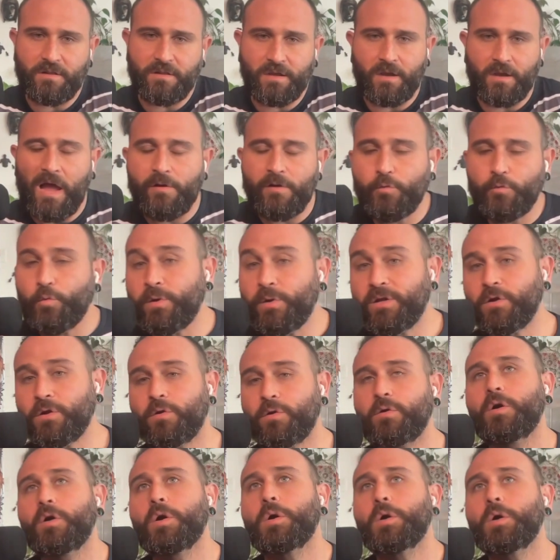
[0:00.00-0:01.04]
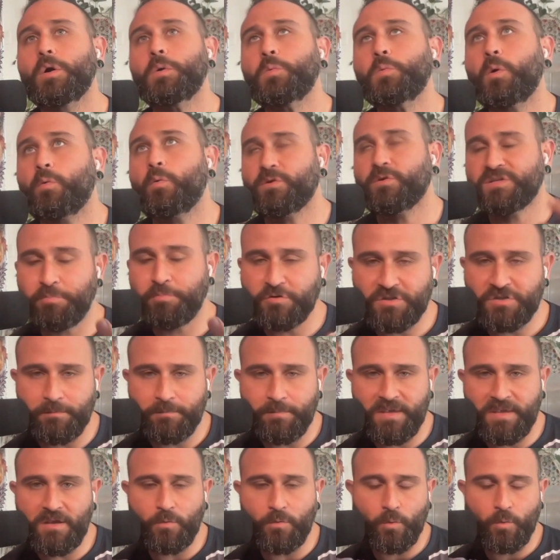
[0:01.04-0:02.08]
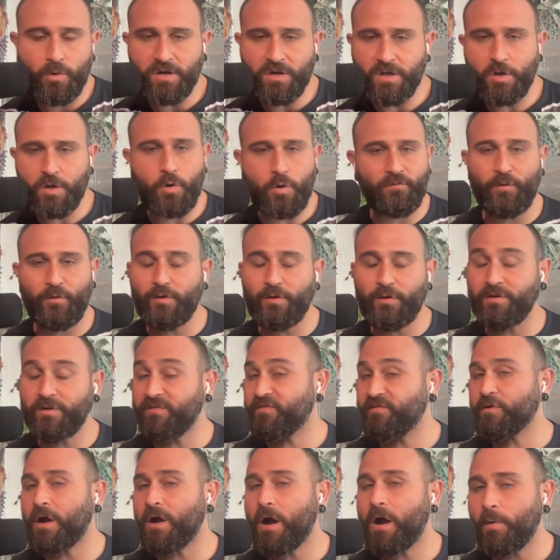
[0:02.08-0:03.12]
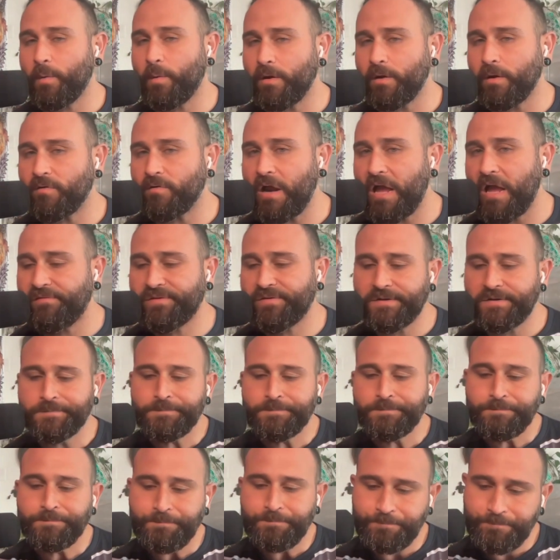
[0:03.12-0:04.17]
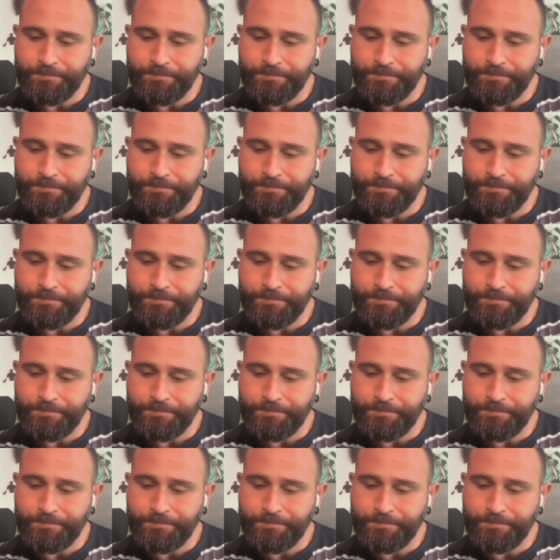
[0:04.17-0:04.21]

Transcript: Like how do we know what we're supposed to be or where to go if we don't even know how we arrived?